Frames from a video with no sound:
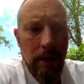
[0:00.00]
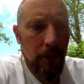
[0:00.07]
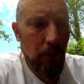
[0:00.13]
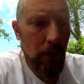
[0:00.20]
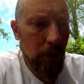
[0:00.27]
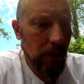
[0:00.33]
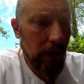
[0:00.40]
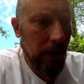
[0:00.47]
I
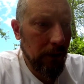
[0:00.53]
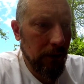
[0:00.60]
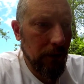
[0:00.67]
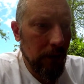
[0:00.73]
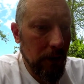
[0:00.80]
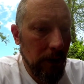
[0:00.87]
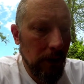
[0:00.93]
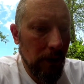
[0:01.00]
will
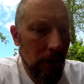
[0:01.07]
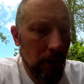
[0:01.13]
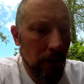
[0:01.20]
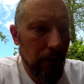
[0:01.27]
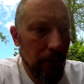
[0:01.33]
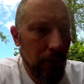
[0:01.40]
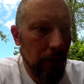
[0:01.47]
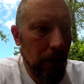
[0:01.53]
actually go
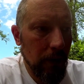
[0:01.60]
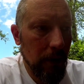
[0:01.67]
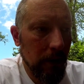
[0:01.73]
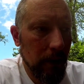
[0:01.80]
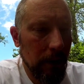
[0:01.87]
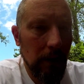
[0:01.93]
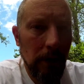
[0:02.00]
for the